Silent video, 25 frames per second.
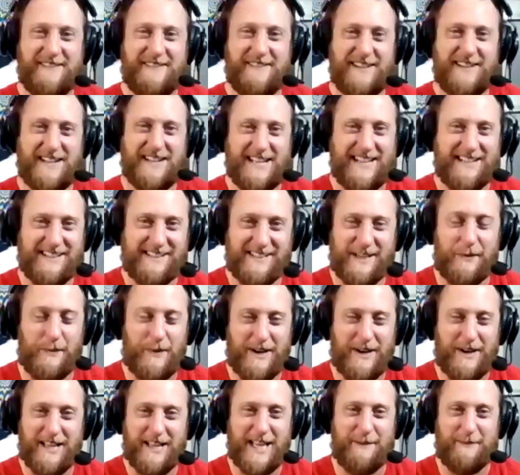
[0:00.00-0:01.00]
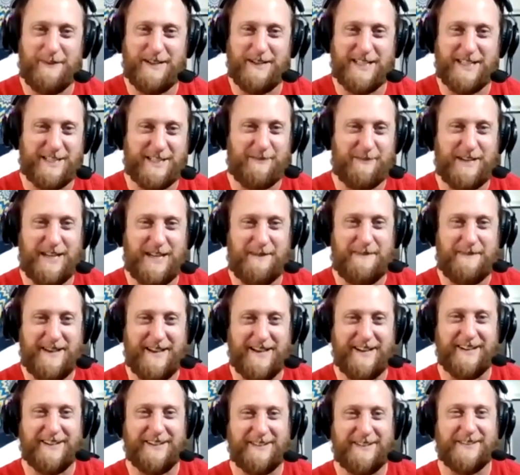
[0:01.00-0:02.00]
DVDs, and one of them was Three
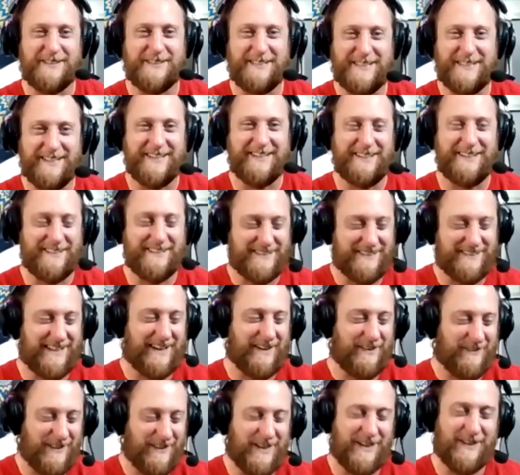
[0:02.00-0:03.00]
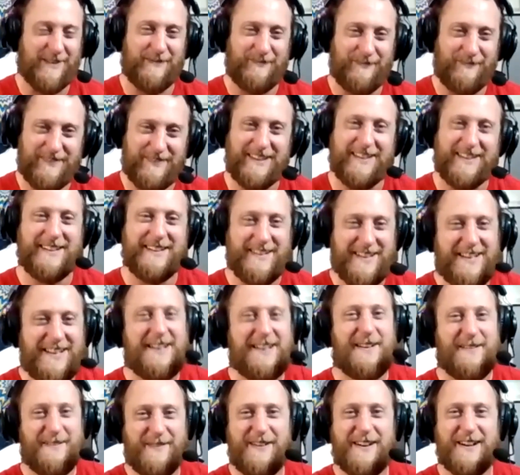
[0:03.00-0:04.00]
Amigos, and I was like, well,
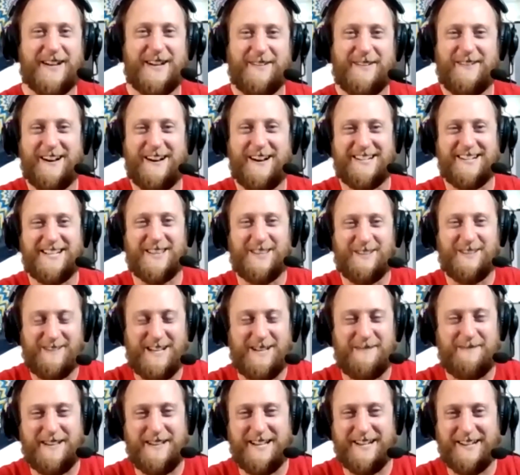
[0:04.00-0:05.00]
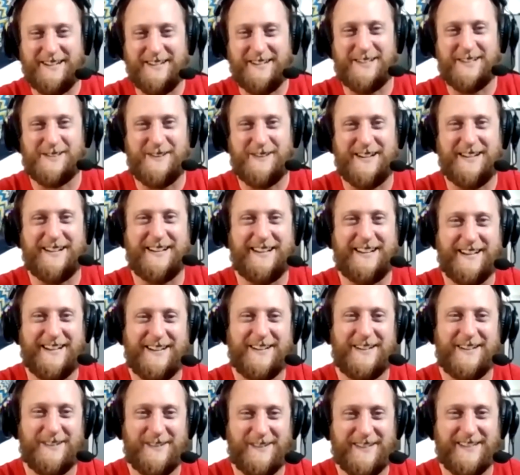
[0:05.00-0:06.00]
fucking watching Three Amigos right
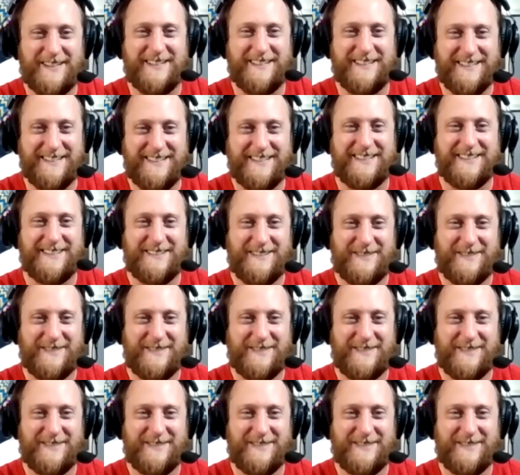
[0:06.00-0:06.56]
now, and